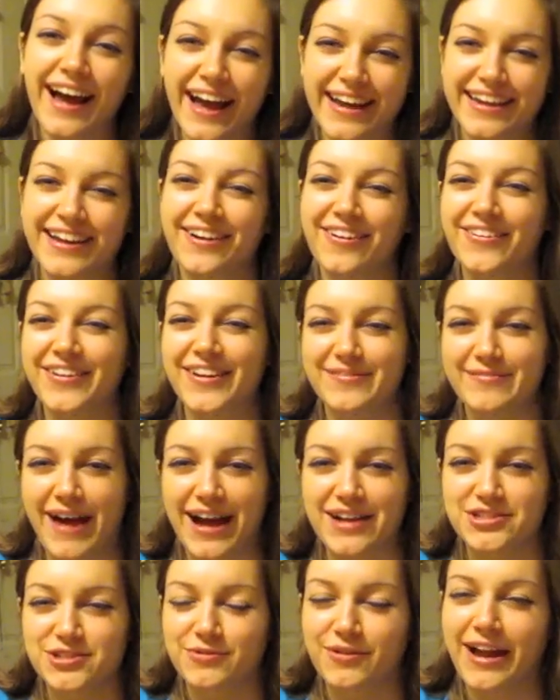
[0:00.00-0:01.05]
I can only
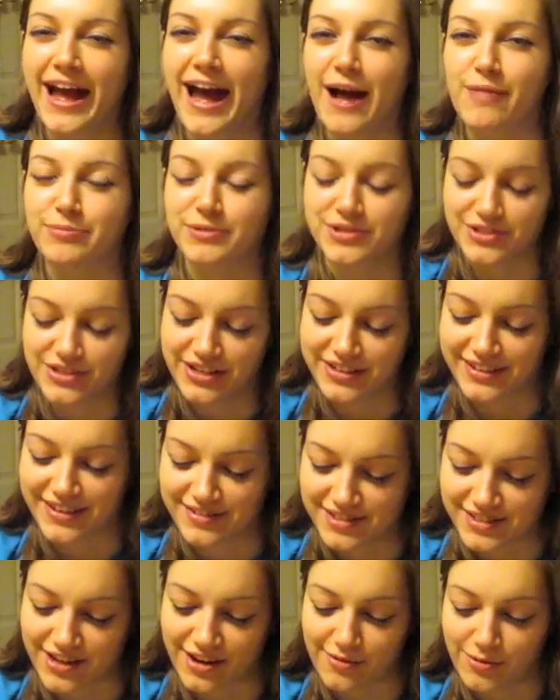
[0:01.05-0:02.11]
imagine what happened during
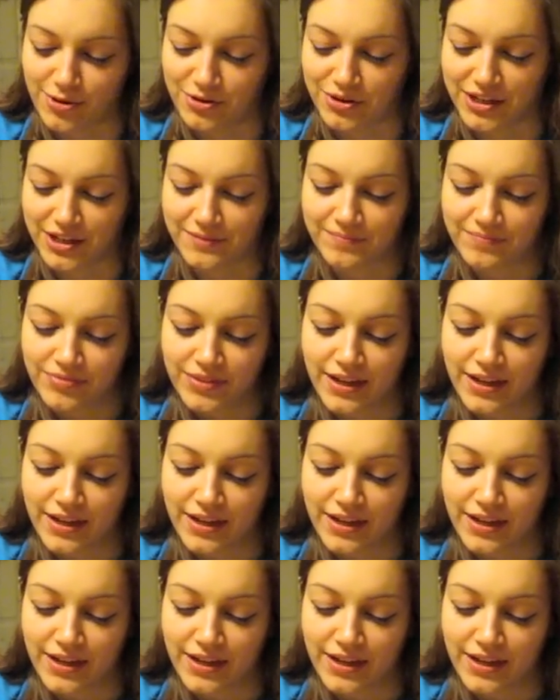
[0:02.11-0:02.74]
that ceremony.